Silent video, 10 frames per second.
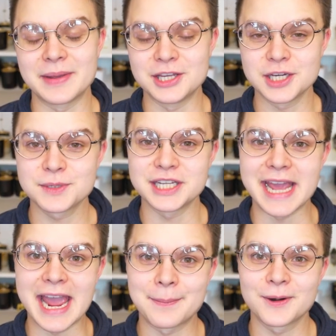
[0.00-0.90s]
Egyptian
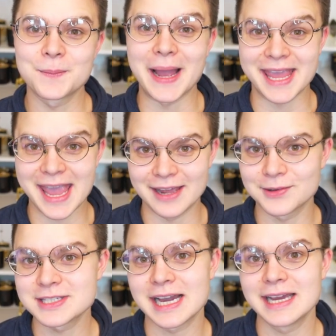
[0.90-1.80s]
Amber by Candle
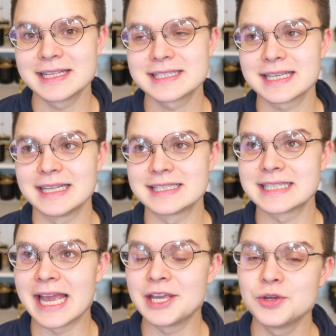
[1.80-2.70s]
Science and
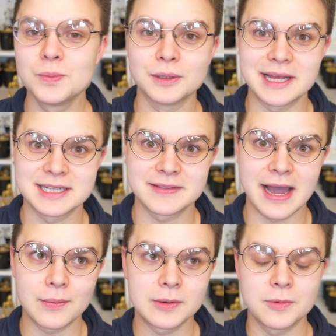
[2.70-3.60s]
say you blended
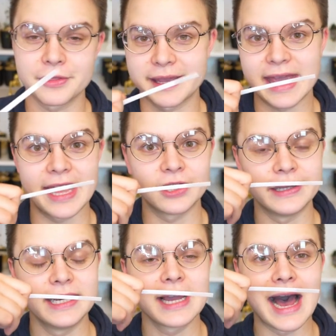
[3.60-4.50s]
that one with like a
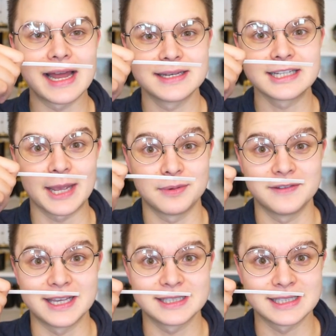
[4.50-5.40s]
clean cotton type of
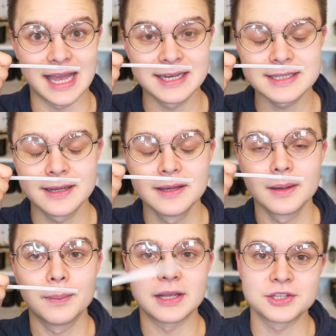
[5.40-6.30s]
a scent,
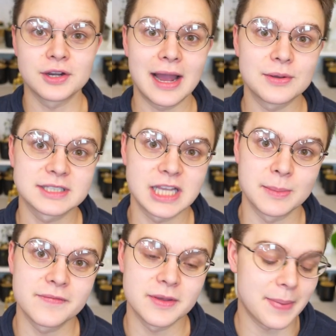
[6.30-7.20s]
but took out some of the